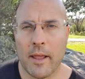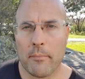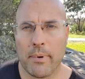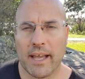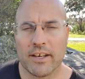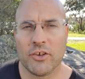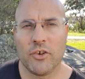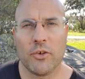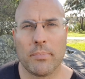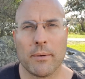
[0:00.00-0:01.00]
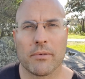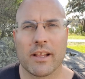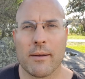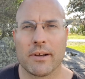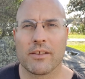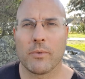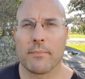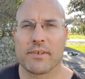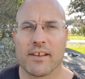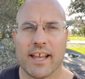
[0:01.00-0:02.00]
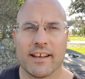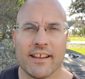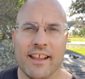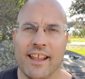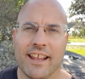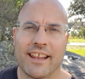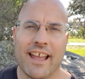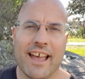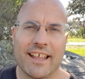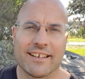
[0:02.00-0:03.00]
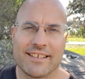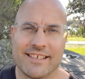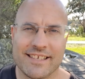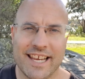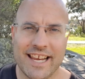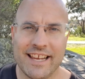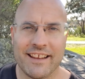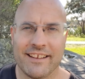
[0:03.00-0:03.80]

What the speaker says: but new people coming to the website can't see